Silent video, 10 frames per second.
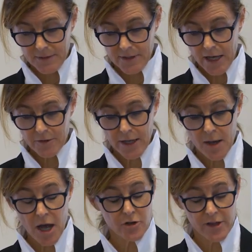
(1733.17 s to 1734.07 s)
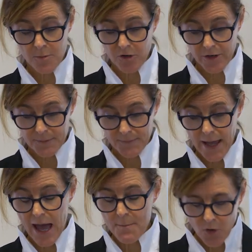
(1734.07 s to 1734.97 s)
in the uh, under the Amorim,
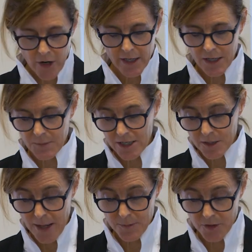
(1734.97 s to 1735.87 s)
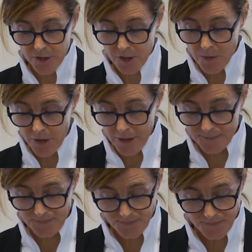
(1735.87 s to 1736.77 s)
Amoraim and in the Babylonian Gemara.